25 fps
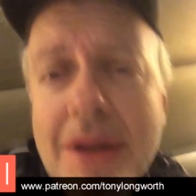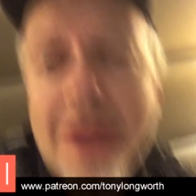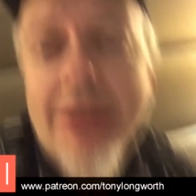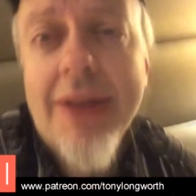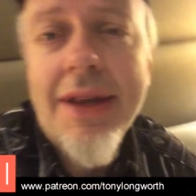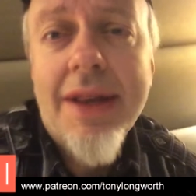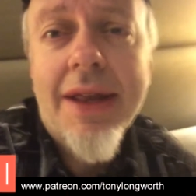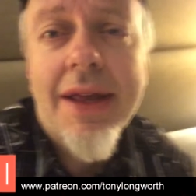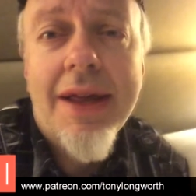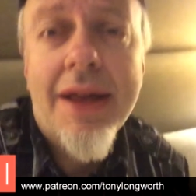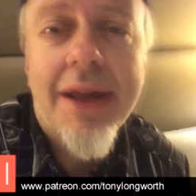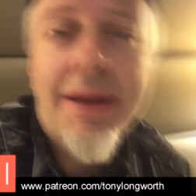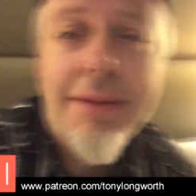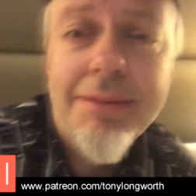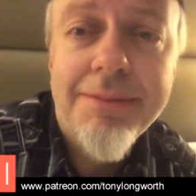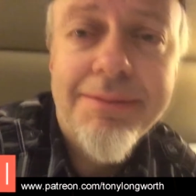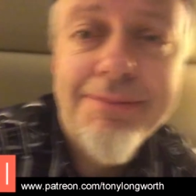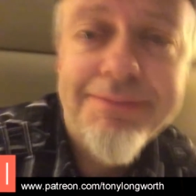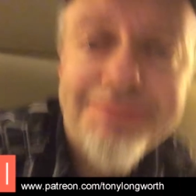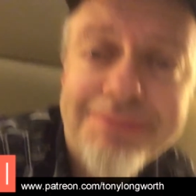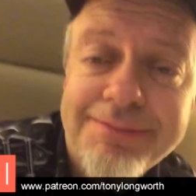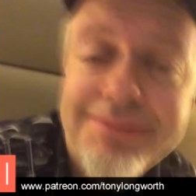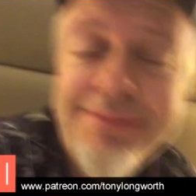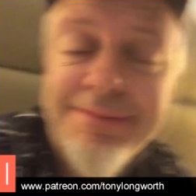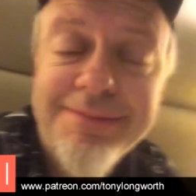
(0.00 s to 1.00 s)
and then
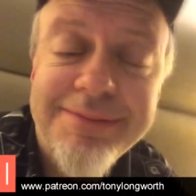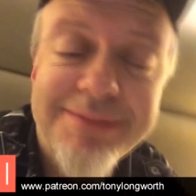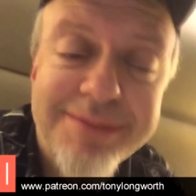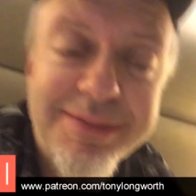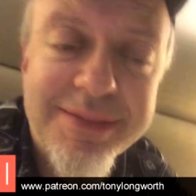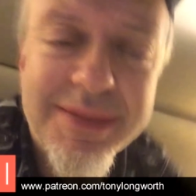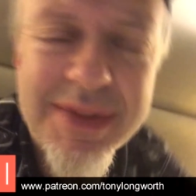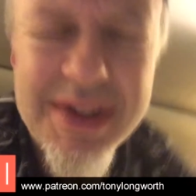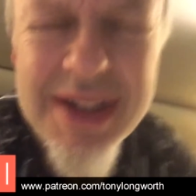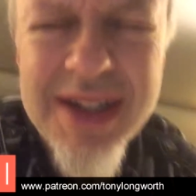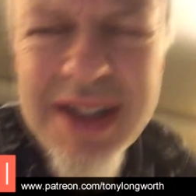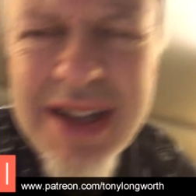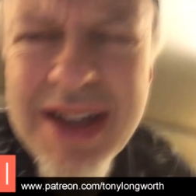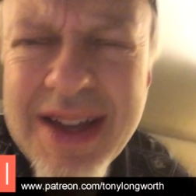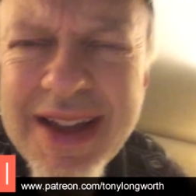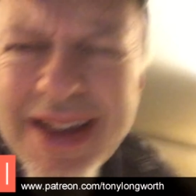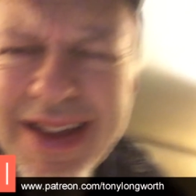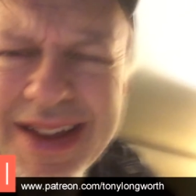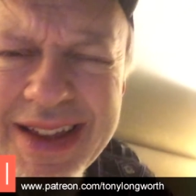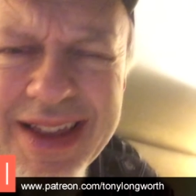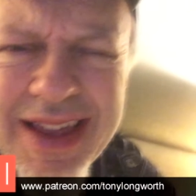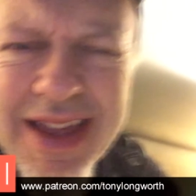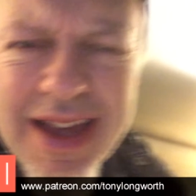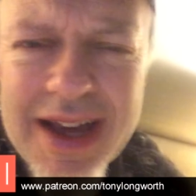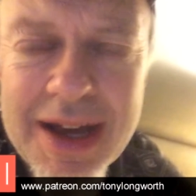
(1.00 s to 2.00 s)

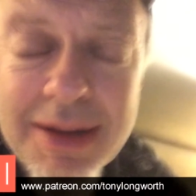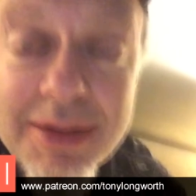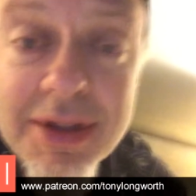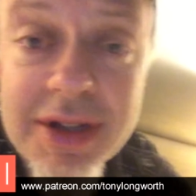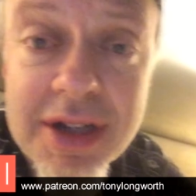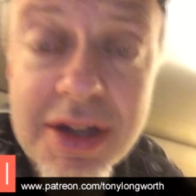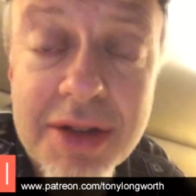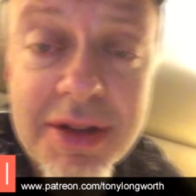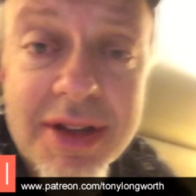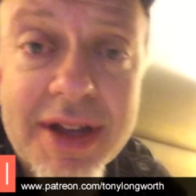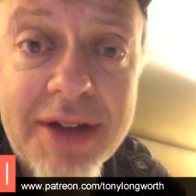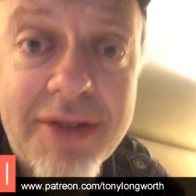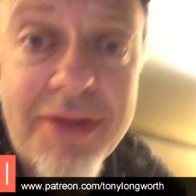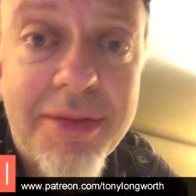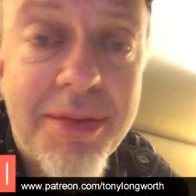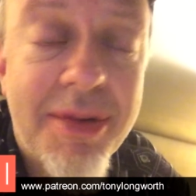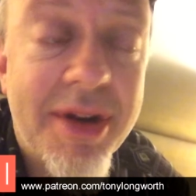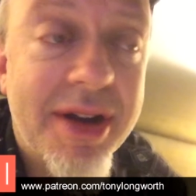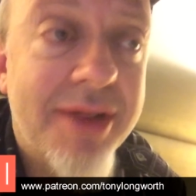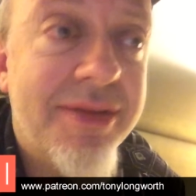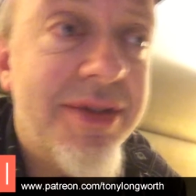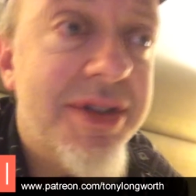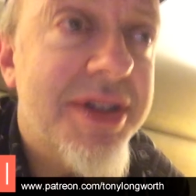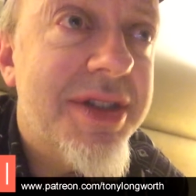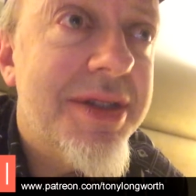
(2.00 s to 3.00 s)
yeah, I'm gonna go down for
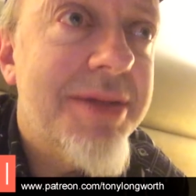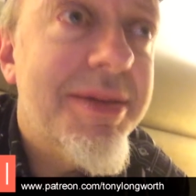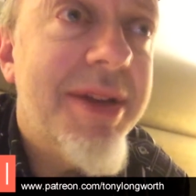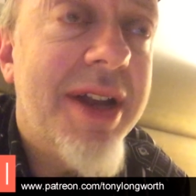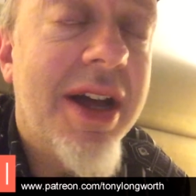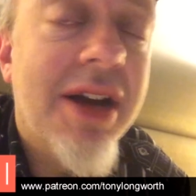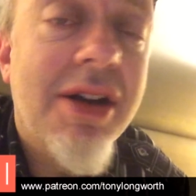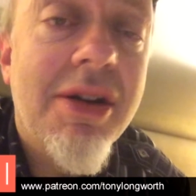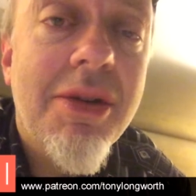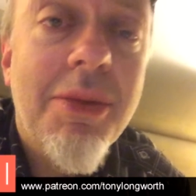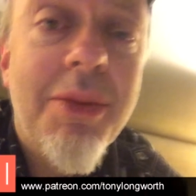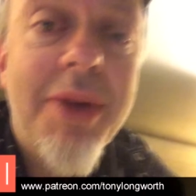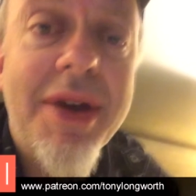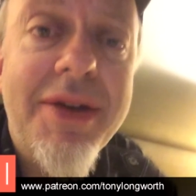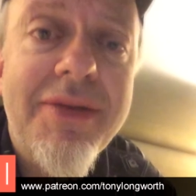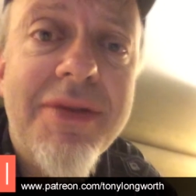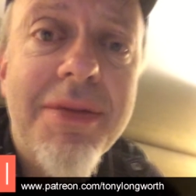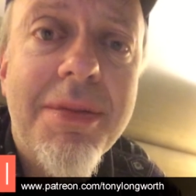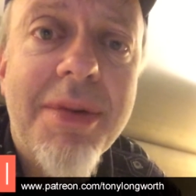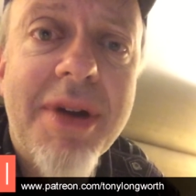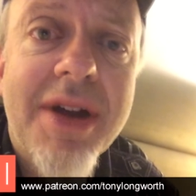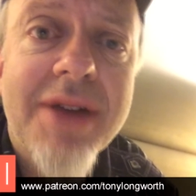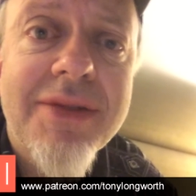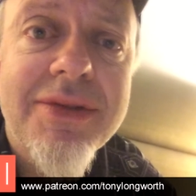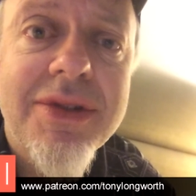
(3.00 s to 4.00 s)
breakfast in a minute. I can't wait for
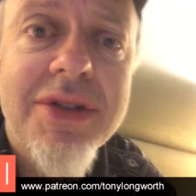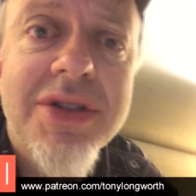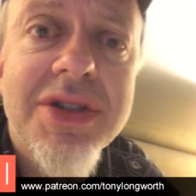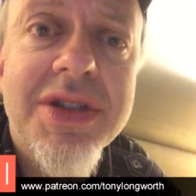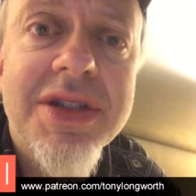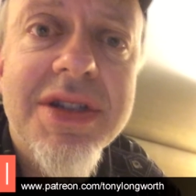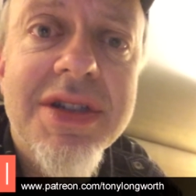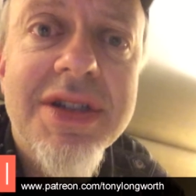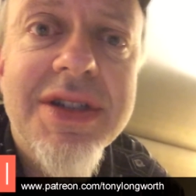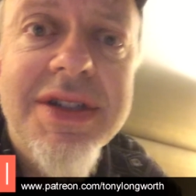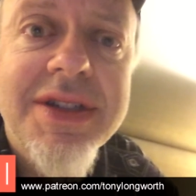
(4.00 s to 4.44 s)
breakfast.